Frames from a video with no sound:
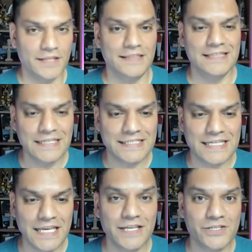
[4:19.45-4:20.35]
this
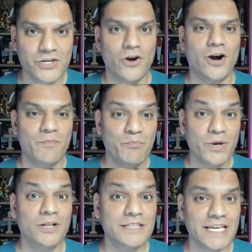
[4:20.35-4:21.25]
is your
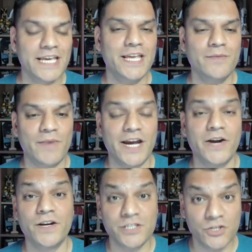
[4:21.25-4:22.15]
built-in
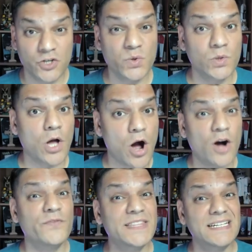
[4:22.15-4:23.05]
migration tool
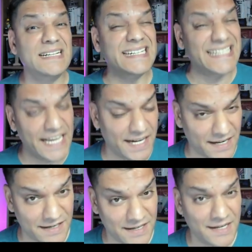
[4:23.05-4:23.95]
of the data.